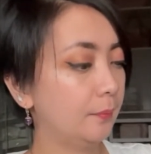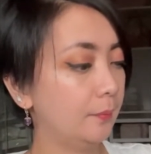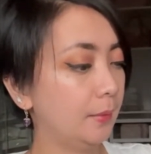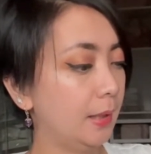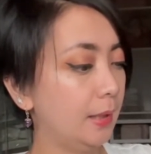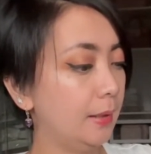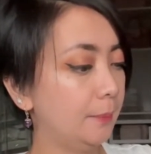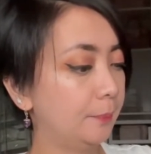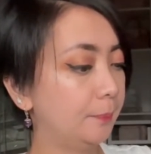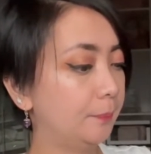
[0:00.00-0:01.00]
Okay.
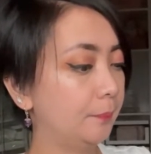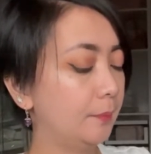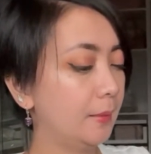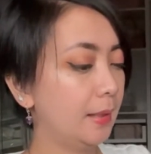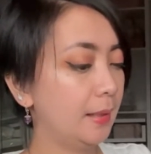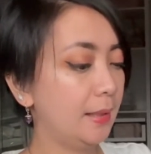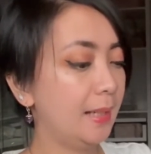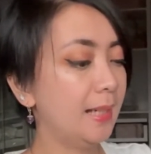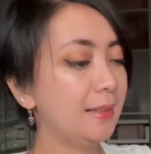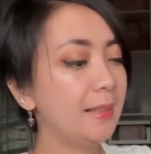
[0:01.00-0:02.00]

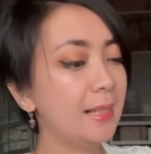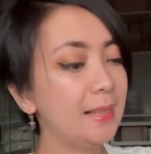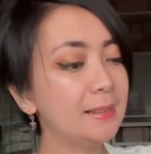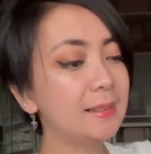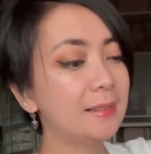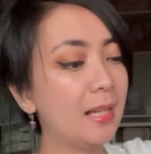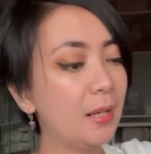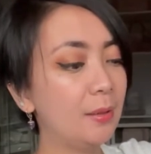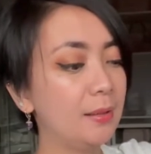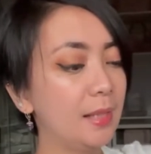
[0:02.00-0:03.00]
And yes,
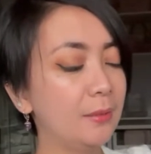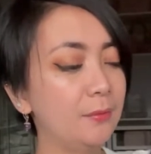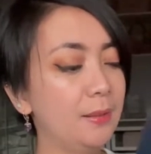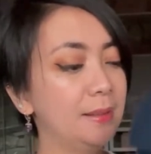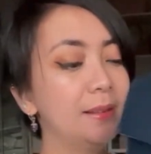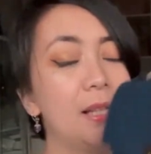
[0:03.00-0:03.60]
now that fits.